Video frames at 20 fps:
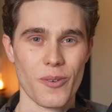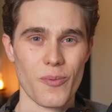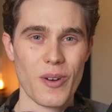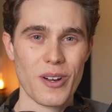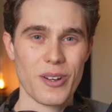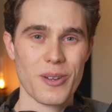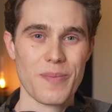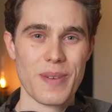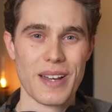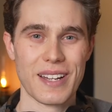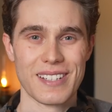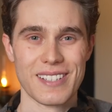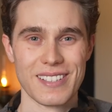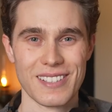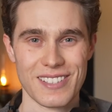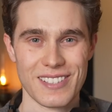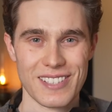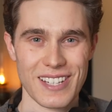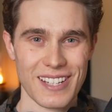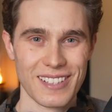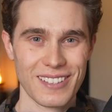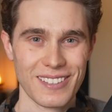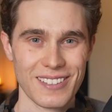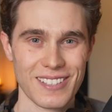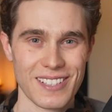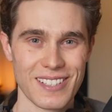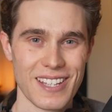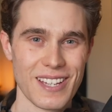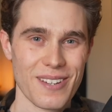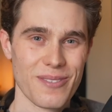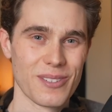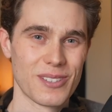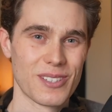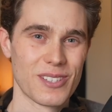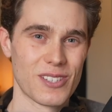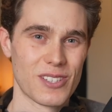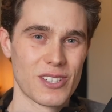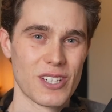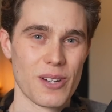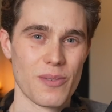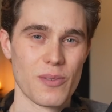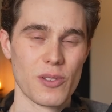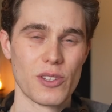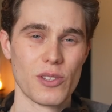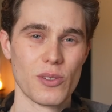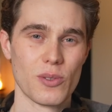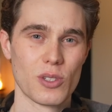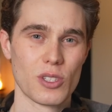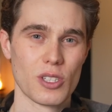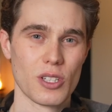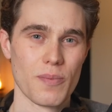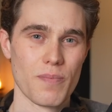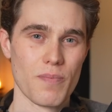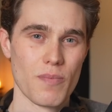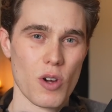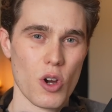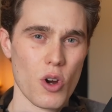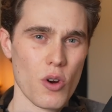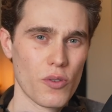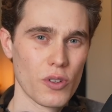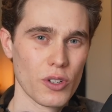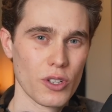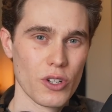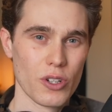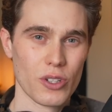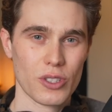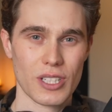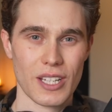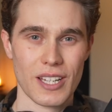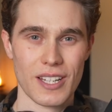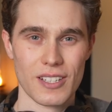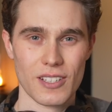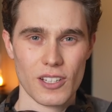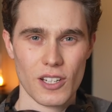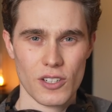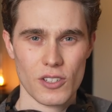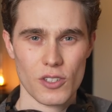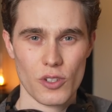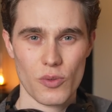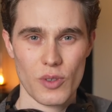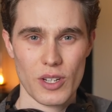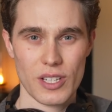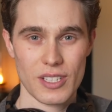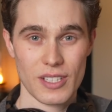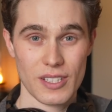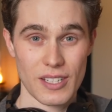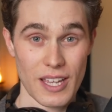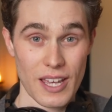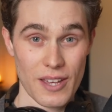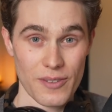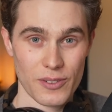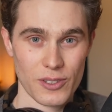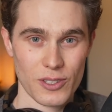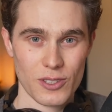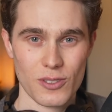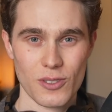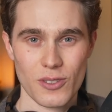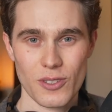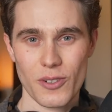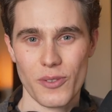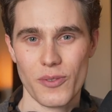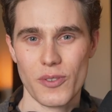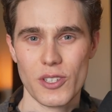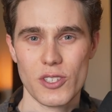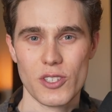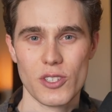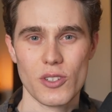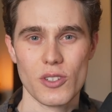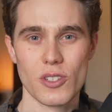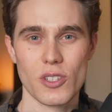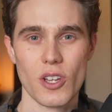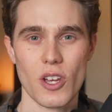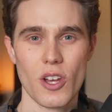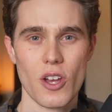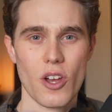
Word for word: Welcome back to the channel. Today I want to share with you some overlooked and underrated FL Studio features.